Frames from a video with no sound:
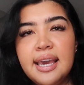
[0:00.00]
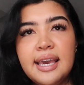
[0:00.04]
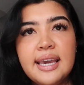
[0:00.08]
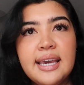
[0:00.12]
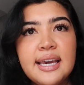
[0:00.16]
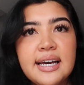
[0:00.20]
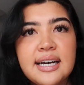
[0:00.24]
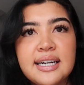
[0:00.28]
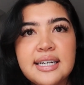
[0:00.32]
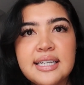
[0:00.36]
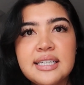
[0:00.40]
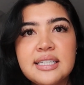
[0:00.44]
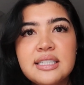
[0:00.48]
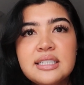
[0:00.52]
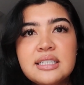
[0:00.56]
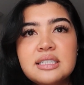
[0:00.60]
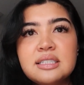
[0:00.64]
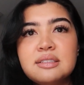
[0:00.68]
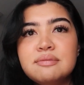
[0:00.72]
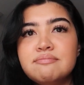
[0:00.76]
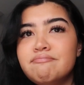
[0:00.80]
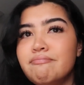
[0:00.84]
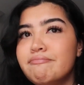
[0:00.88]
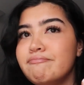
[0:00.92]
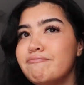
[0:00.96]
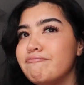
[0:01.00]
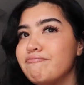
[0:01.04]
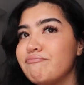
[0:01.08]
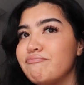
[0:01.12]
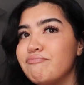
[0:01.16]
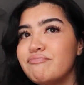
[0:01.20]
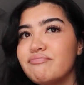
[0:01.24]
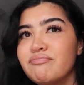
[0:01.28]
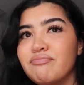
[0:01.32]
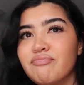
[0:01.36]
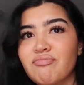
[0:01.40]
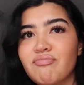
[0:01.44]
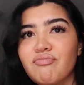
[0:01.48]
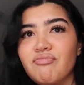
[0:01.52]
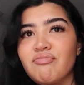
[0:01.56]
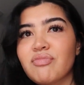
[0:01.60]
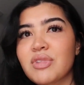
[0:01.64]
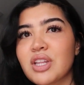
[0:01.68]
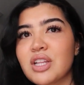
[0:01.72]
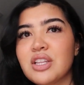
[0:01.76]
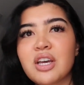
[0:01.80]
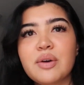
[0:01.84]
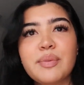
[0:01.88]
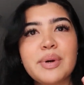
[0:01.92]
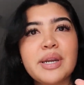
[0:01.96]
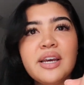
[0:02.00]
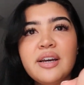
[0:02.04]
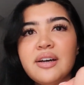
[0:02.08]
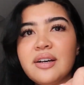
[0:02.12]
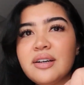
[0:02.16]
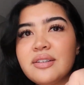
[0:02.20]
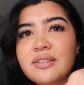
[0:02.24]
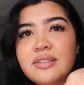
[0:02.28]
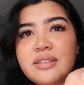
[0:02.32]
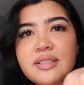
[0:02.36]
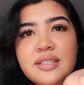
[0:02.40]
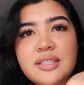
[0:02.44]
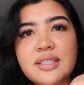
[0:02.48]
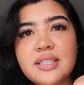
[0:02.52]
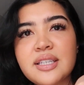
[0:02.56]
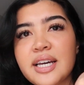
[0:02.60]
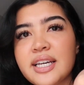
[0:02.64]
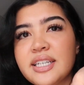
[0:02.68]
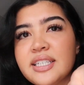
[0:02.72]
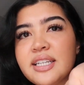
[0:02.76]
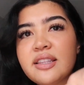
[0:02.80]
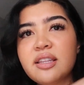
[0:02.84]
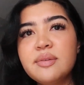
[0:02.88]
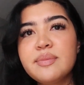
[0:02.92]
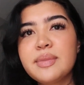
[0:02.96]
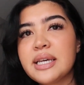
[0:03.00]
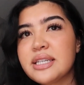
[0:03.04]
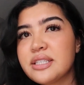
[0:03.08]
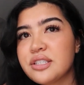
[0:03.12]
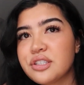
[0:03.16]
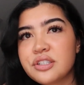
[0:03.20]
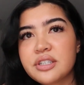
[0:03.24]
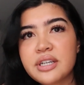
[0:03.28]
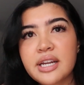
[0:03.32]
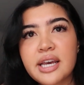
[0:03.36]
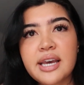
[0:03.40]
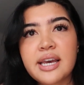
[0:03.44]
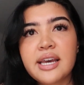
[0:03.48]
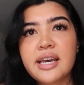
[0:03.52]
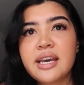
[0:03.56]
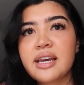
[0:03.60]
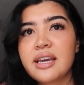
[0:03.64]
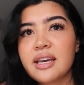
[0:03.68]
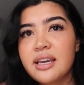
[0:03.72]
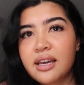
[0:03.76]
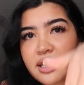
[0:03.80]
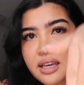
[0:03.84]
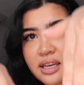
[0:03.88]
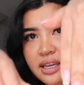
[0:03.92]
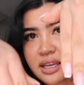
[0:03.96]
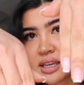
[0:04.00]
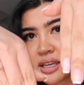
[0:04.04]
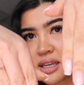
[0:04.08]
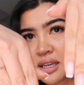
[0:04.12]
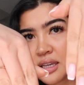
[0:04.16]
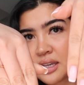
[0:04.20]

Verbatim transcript: and look at my nails. I did them yesterday.